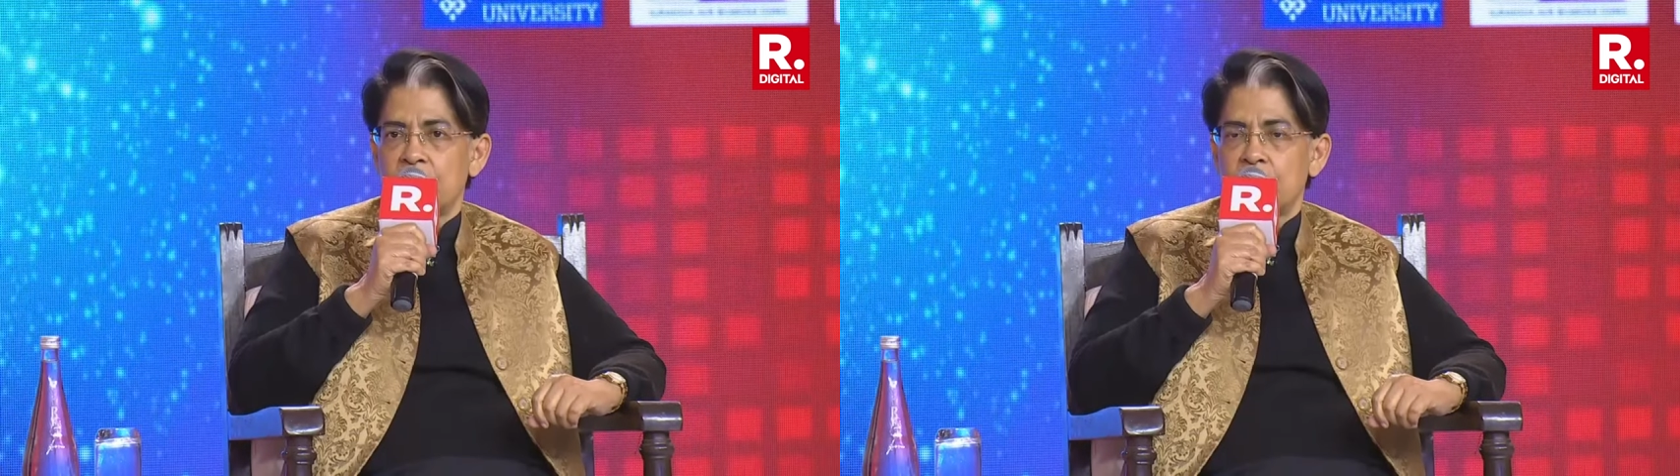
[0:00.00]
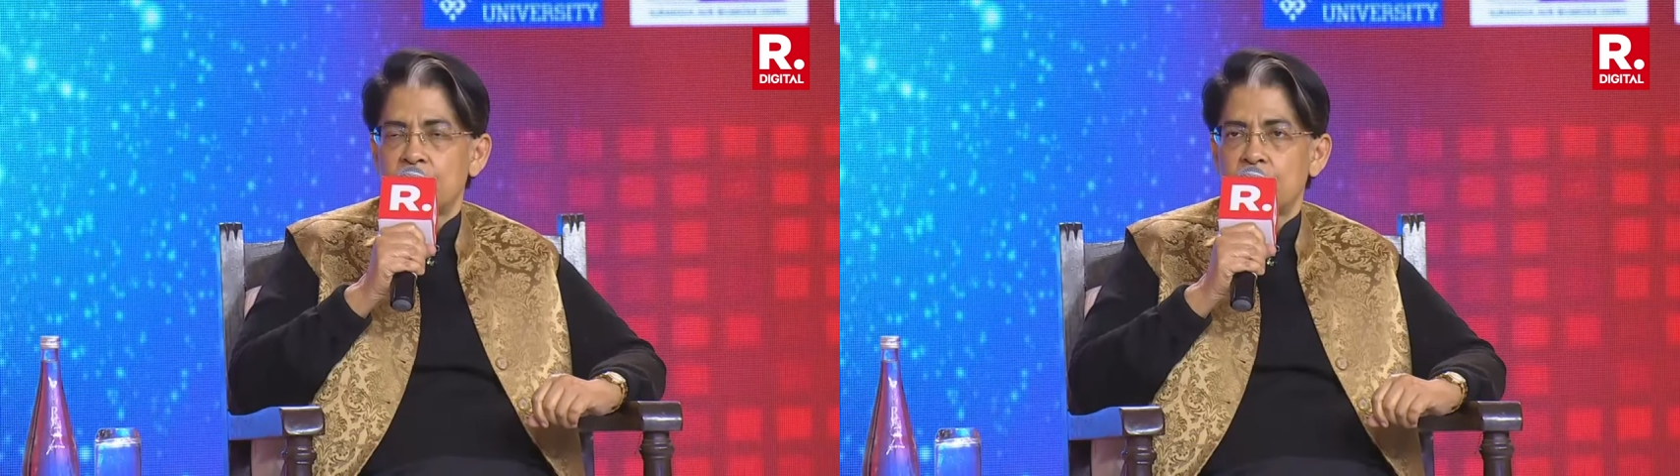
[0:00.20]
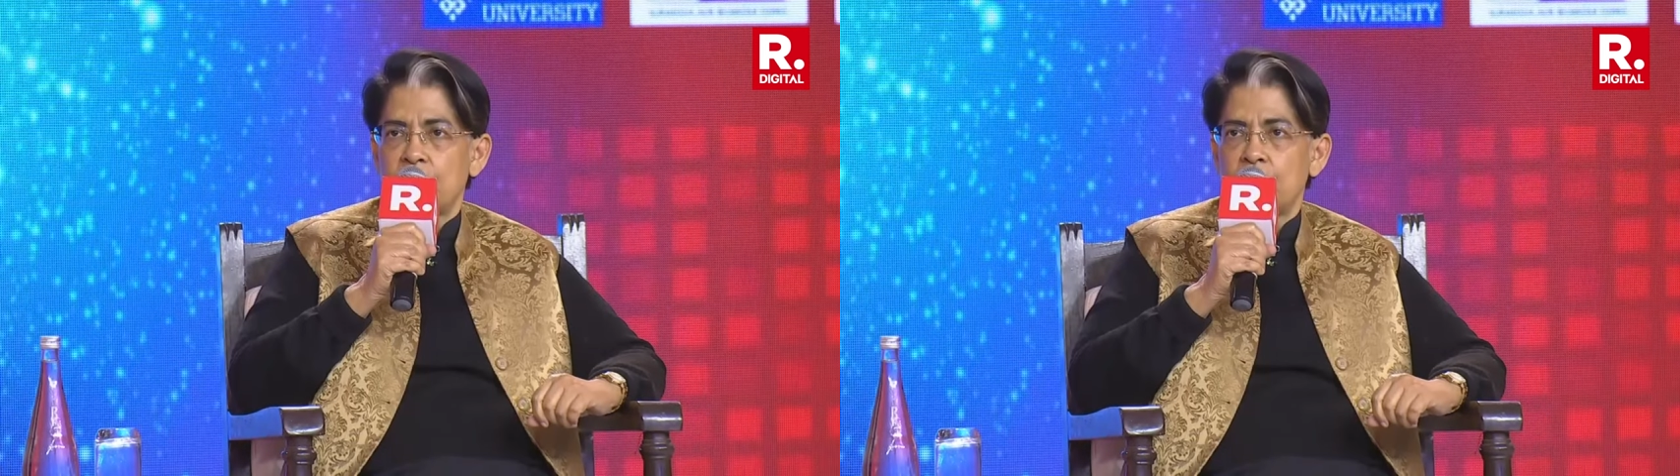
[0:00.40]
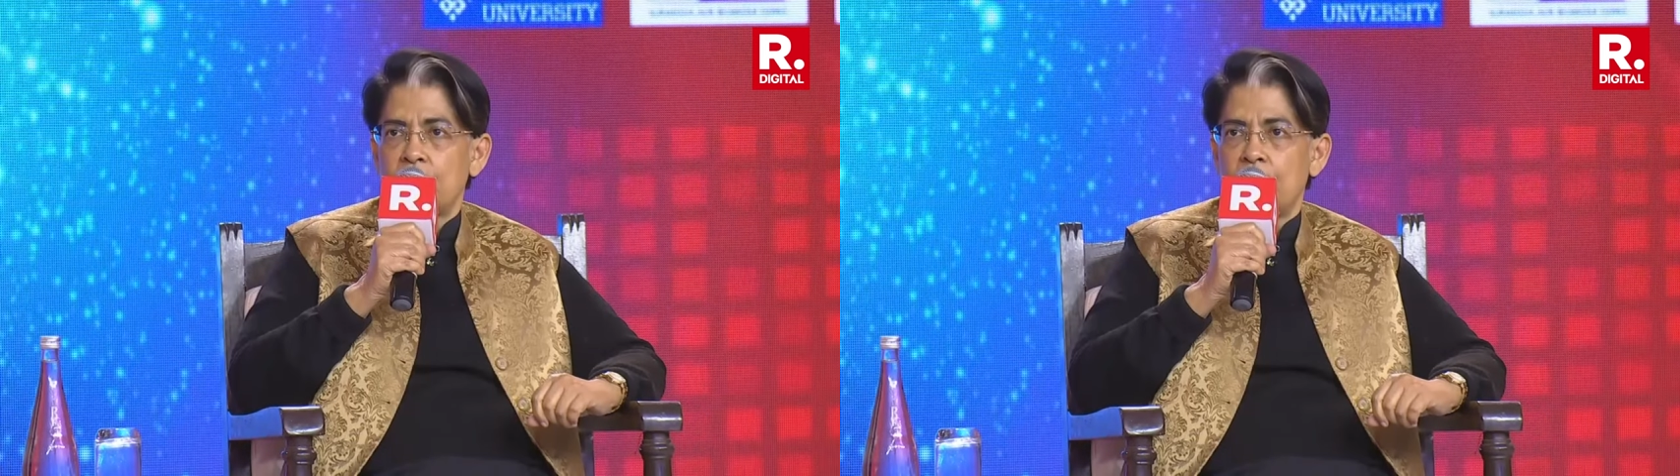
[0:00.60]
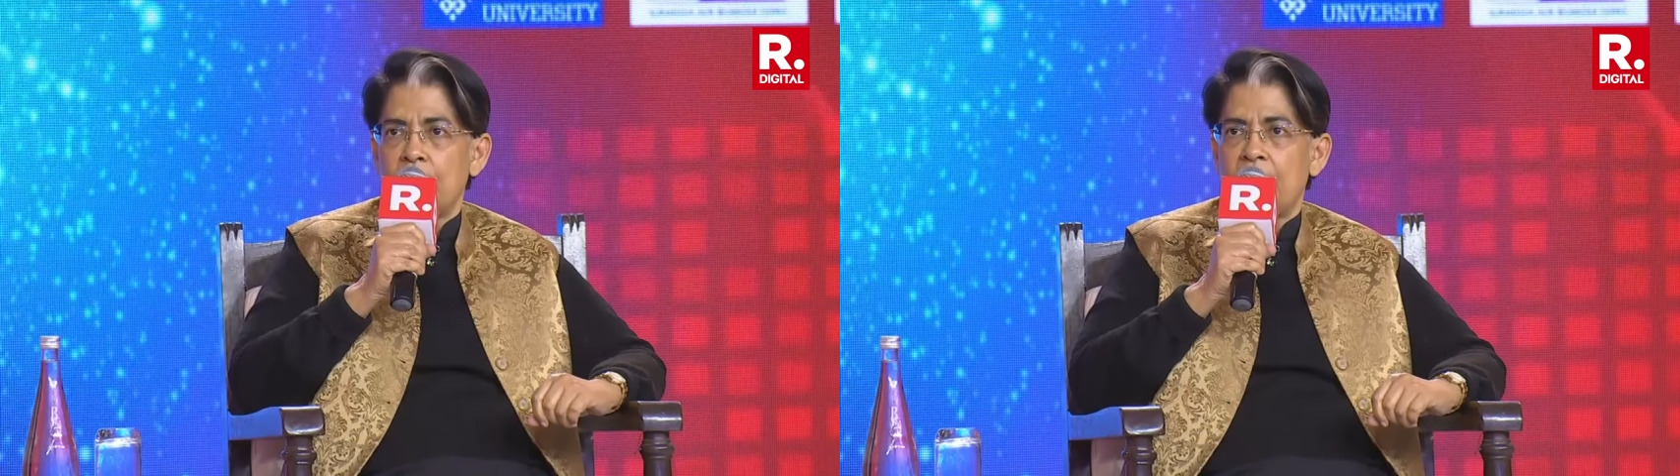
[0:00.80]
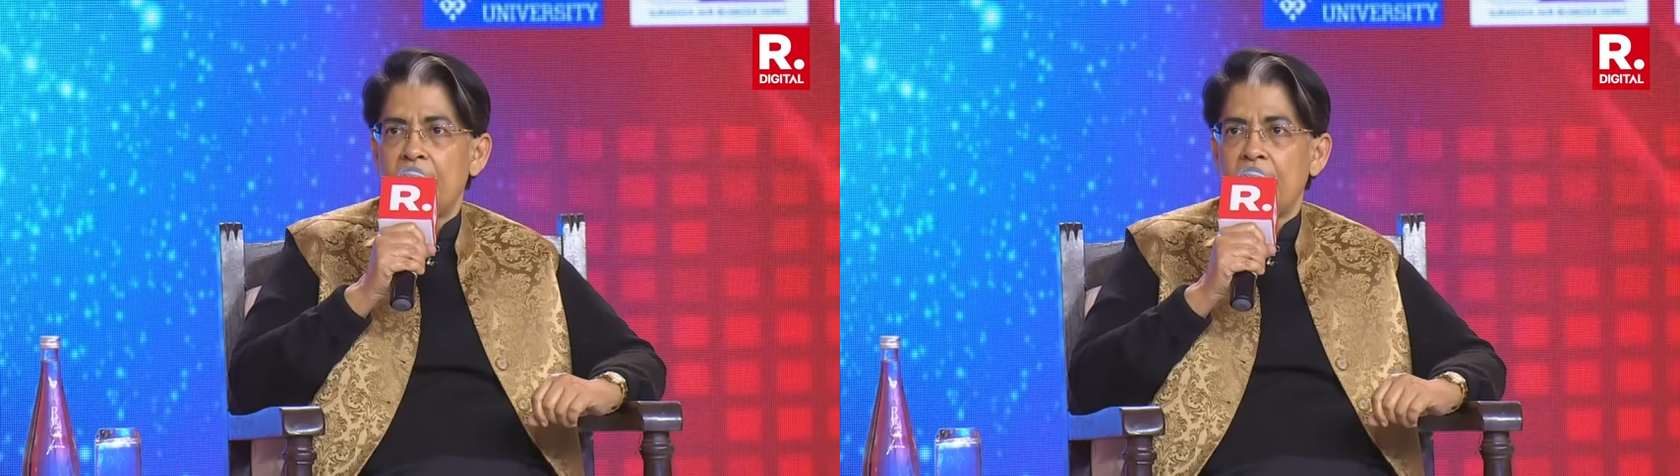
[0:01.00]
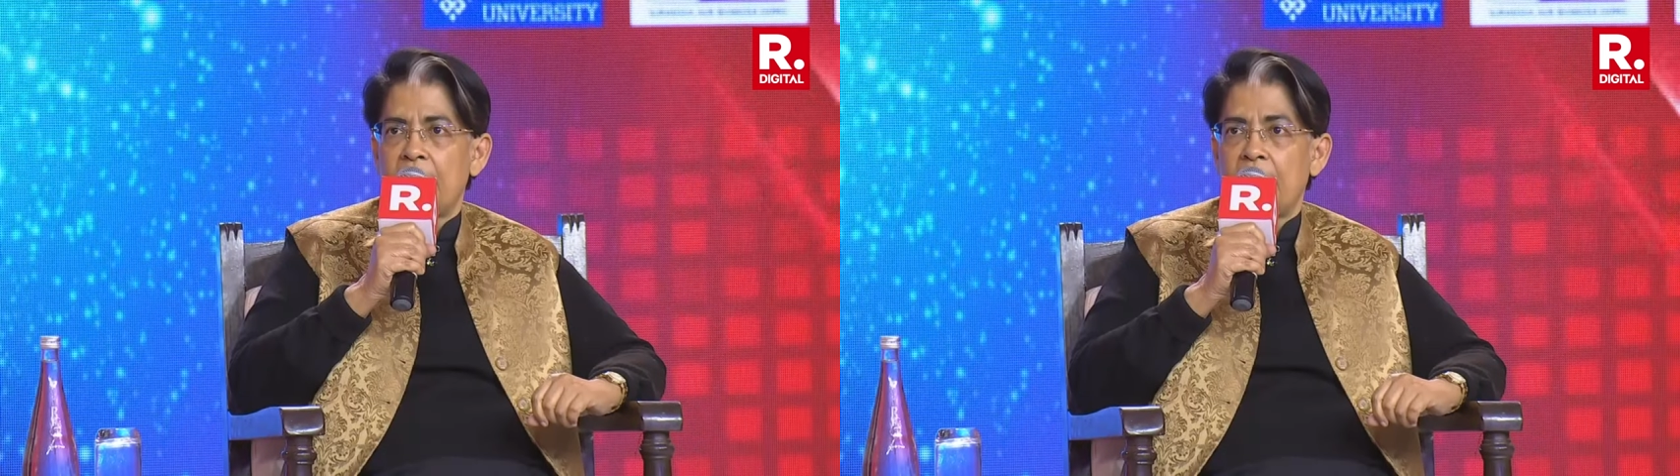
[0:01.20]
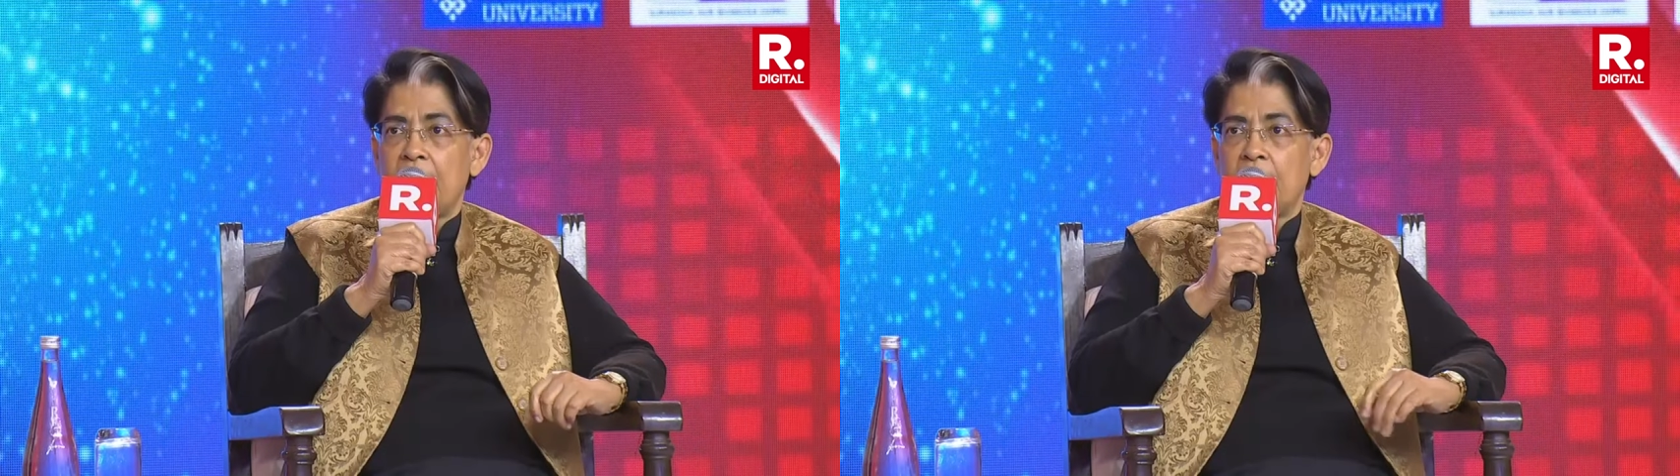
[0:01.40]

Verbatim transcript: So my, uh,